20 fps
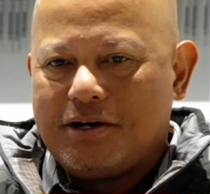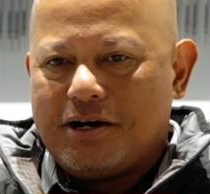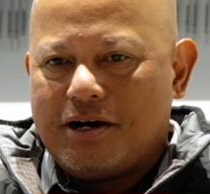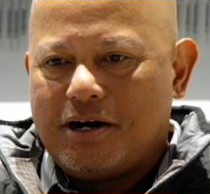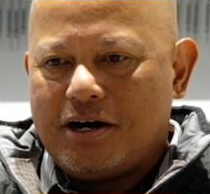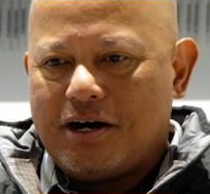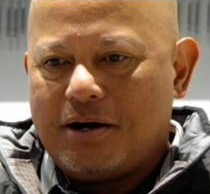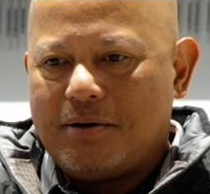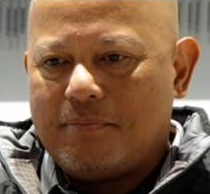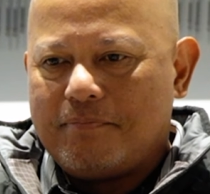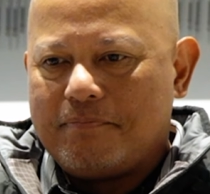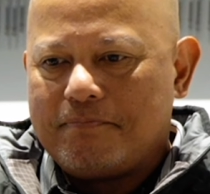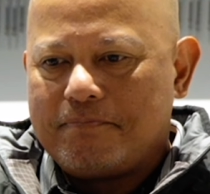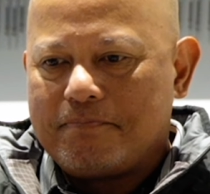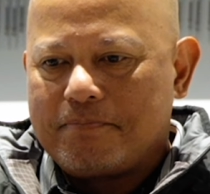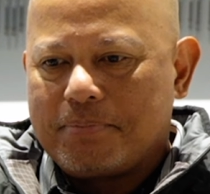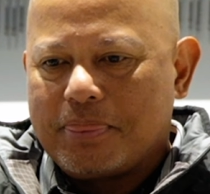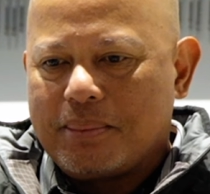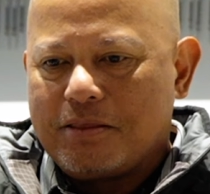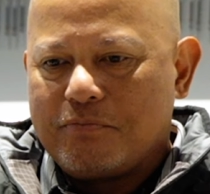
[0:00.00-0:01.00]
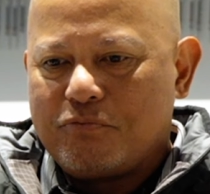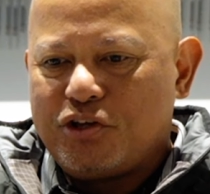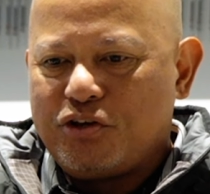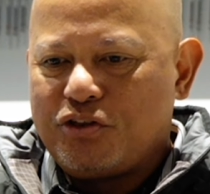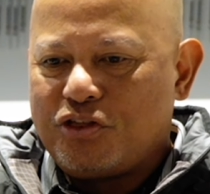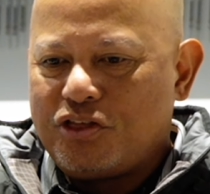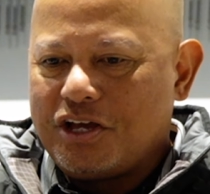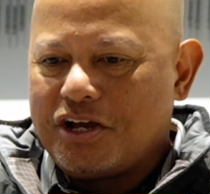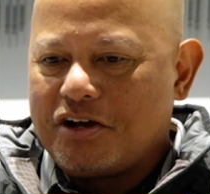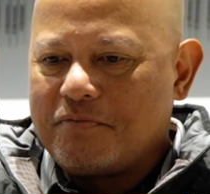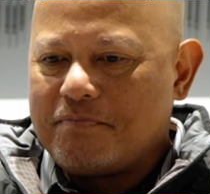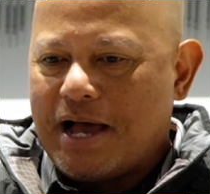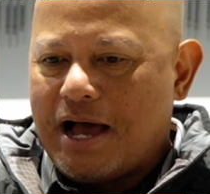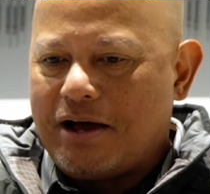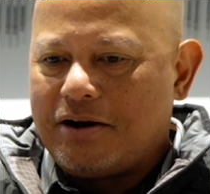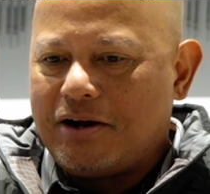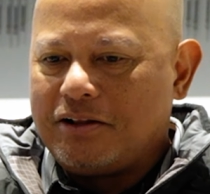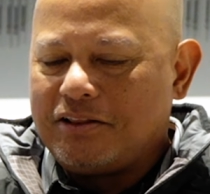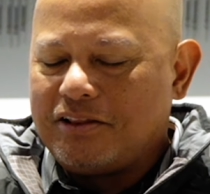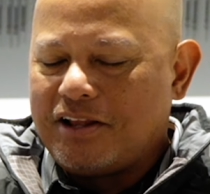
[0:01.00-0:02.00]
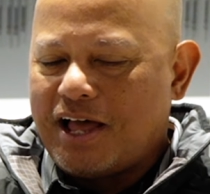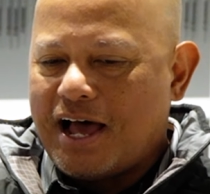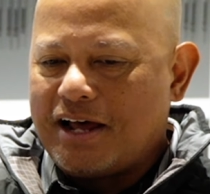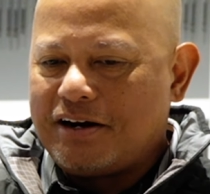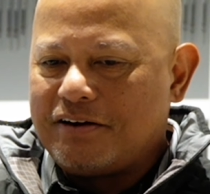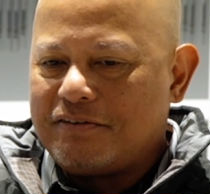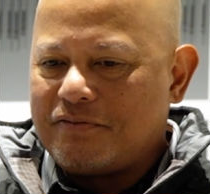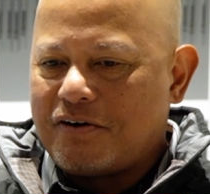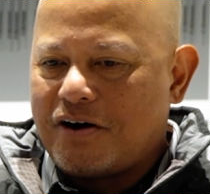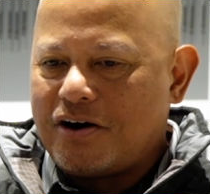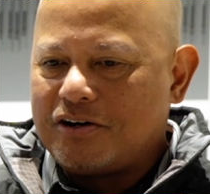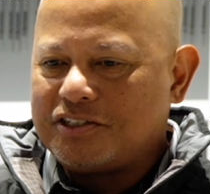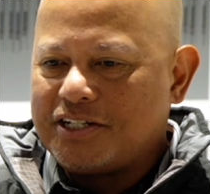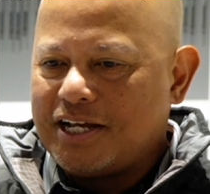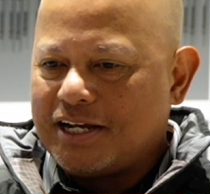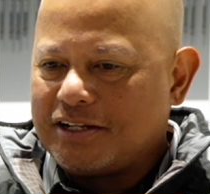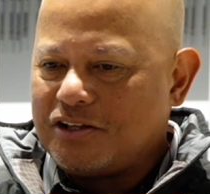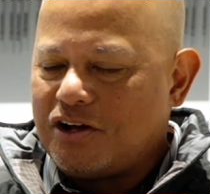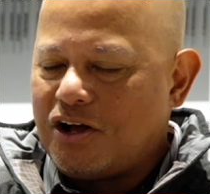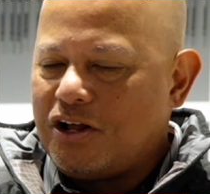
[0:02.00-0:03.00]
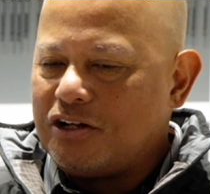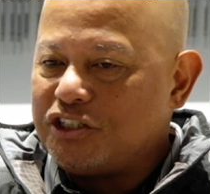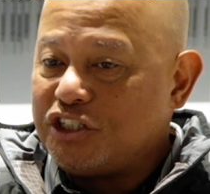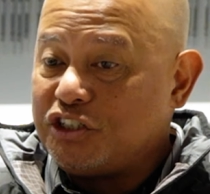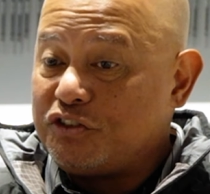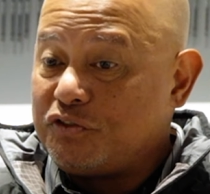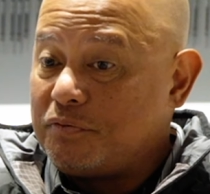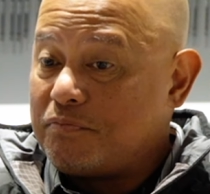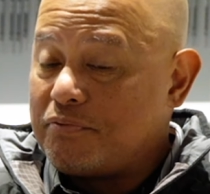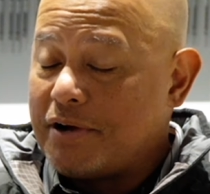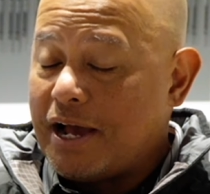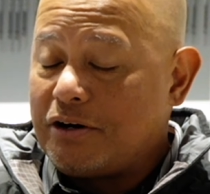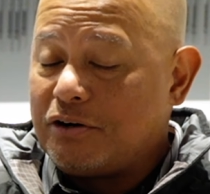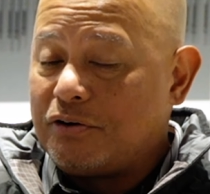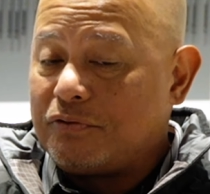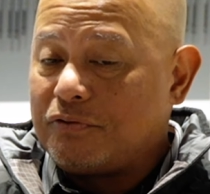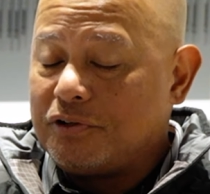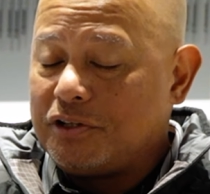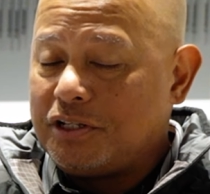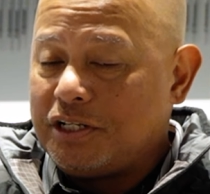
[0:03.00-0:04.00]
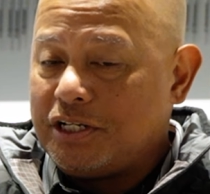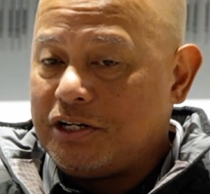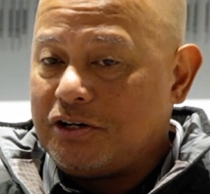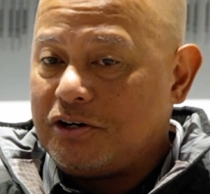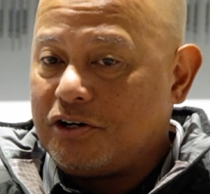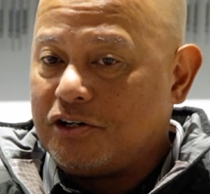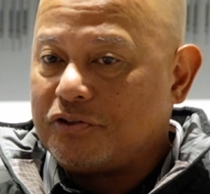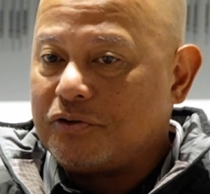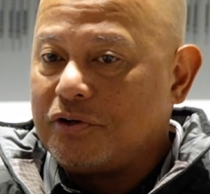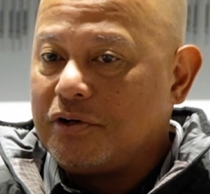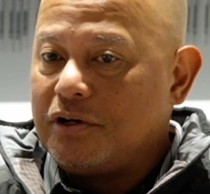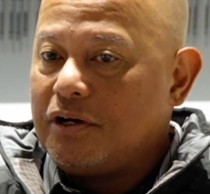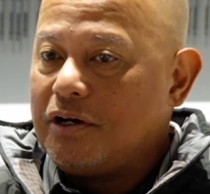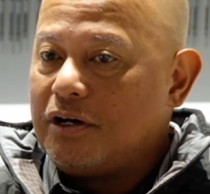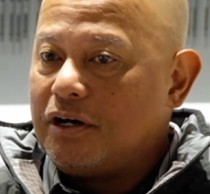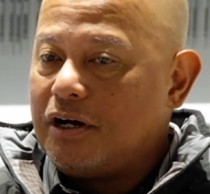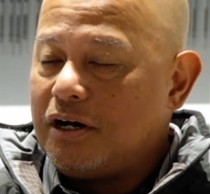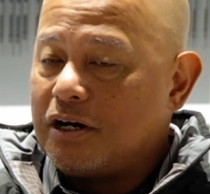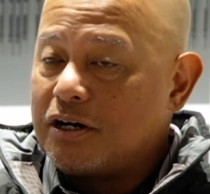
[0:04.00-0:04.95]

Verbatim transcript: Um, when you think about a lot of our technologies we brought over the years, uh,